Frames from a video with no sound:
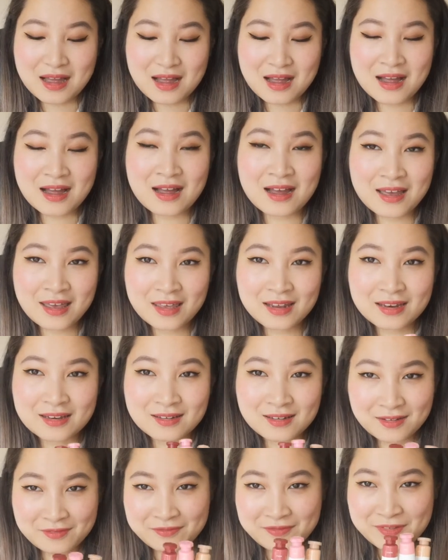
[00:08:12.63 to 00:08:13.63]
I
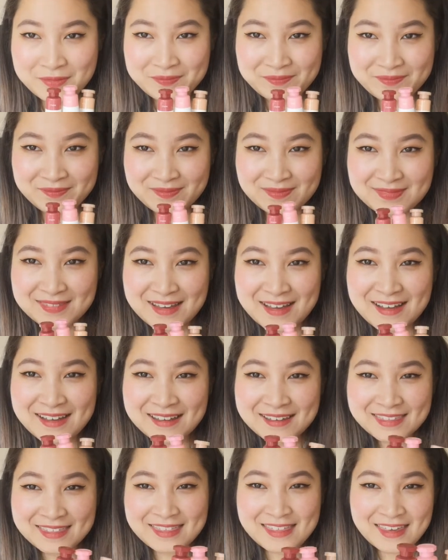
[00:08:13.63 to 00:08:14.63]
love them. I
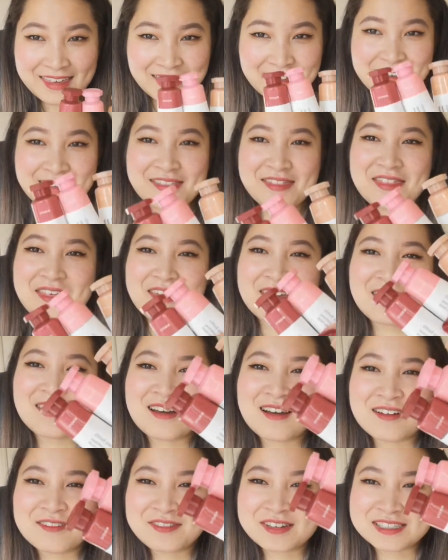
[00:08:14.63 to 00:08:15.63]
think they
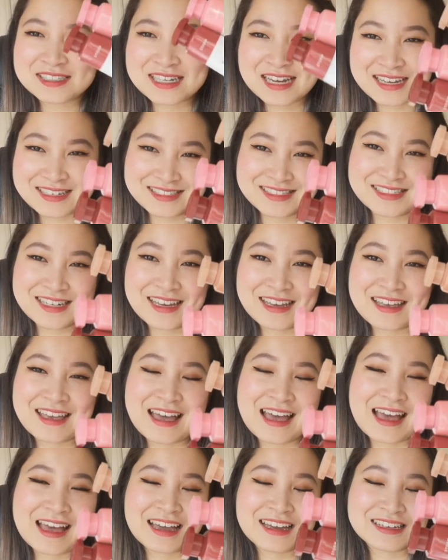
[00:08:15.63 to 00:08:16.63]
are fantastic
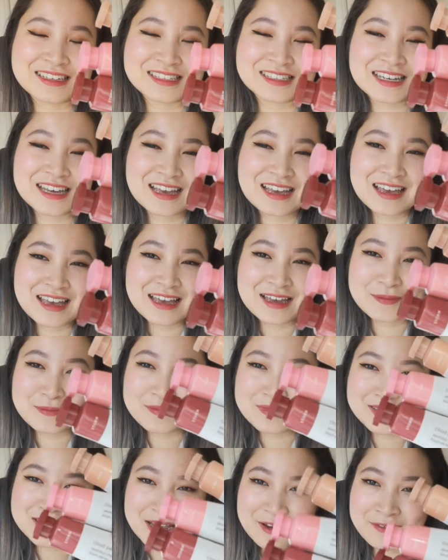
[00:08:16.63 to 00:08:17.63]
and
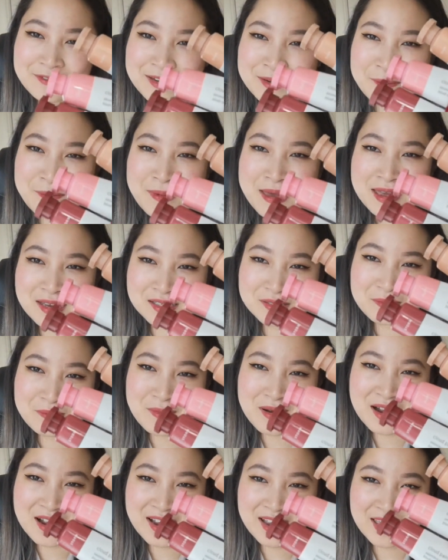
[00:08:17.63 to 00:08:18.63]
definitely met
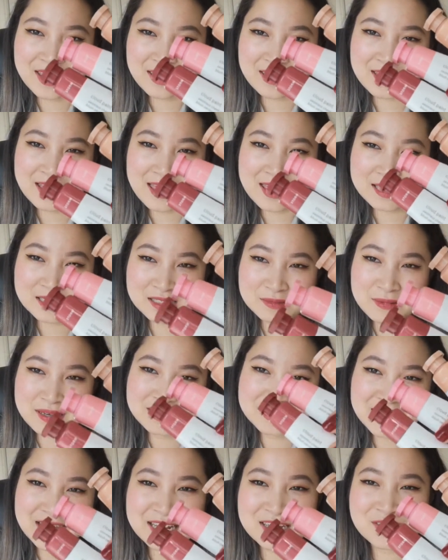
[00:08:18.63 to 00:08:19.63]
my
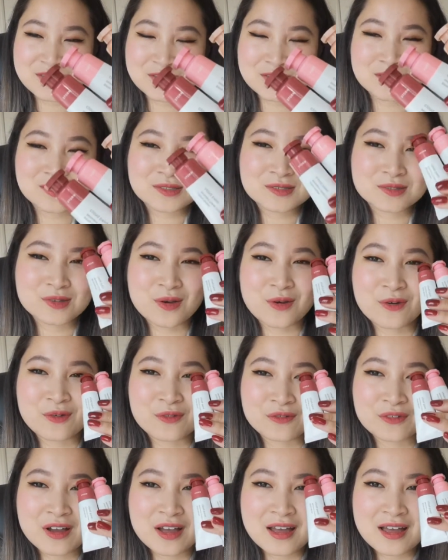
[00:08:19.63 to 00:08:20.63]
expectations
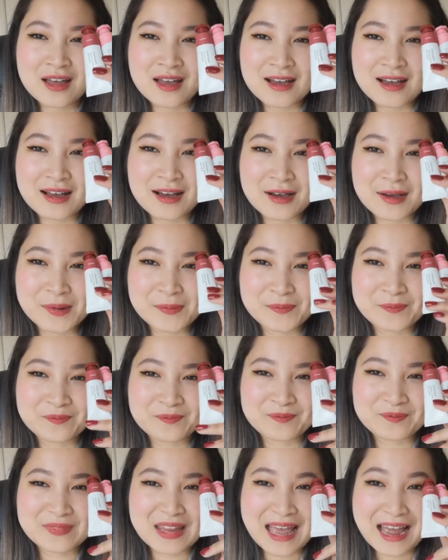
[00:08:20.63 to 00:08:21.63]
of um,
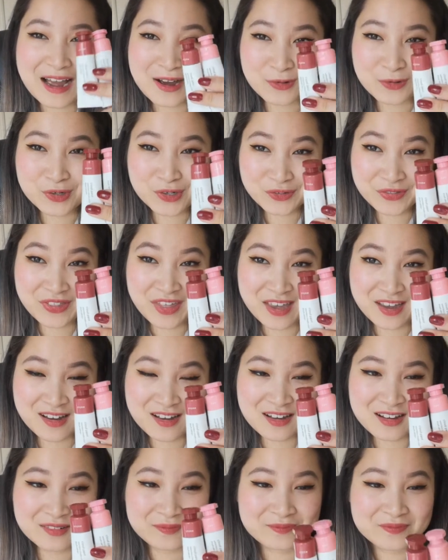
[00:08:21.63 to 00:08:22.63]
how good they
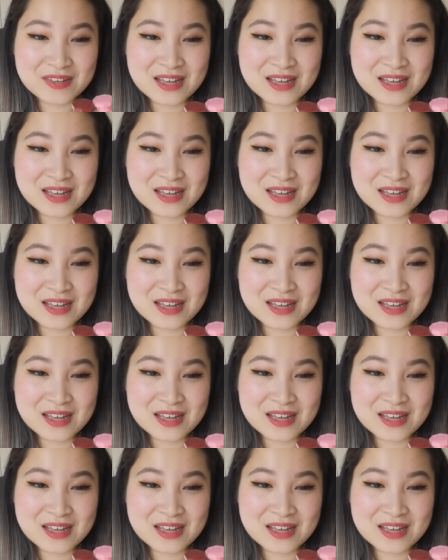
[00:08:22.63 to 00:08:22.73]
are.